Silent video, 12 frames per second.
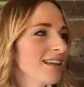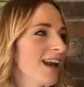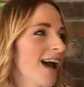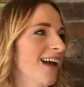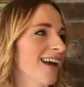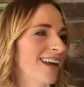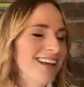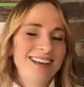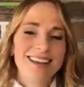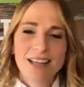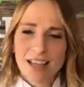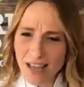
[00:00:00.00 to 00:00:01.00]
Yeah.
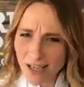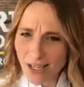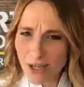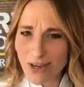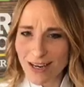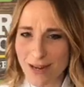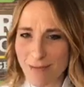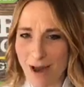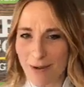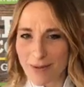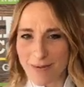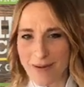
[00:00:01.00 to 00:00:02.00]
You can email
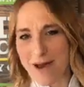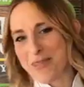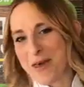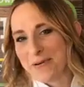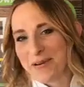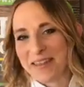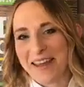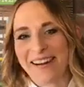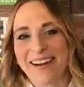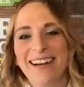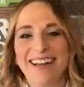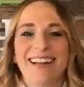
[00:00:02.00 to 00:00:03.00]
me about that one later.